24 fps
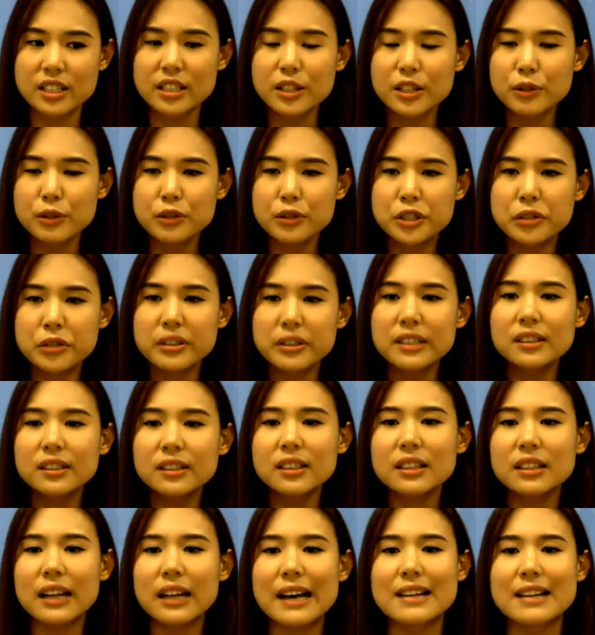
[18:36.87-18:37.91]
you treat it
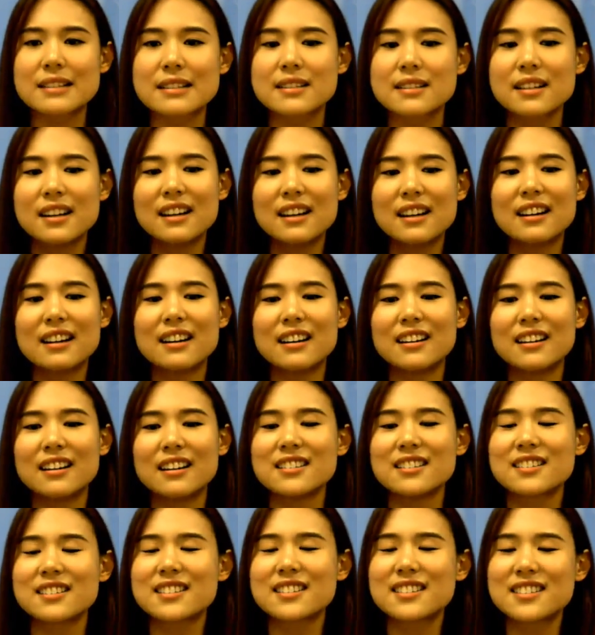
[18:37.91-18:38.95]
as a
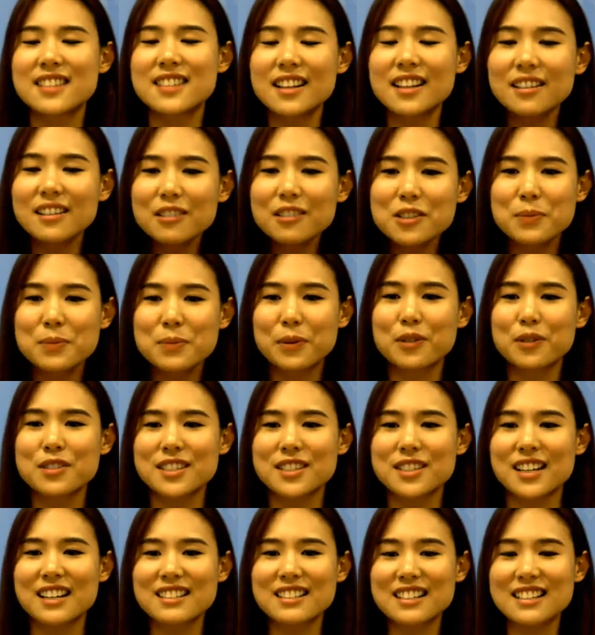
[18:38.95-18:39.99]
sales
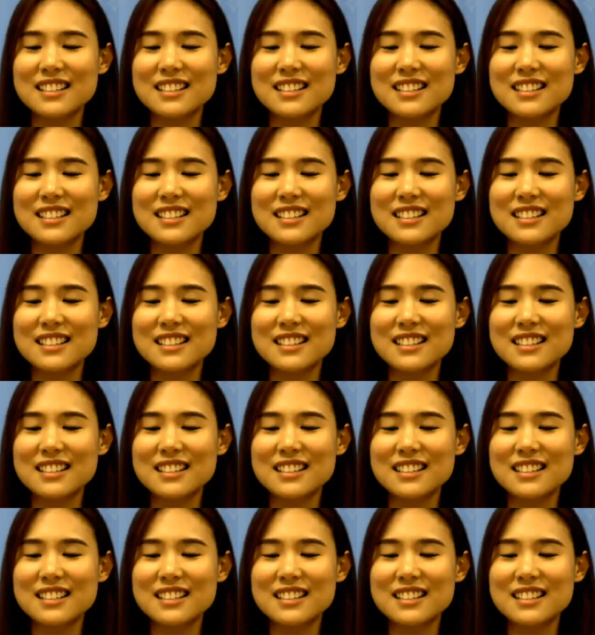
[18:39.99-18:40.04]
process,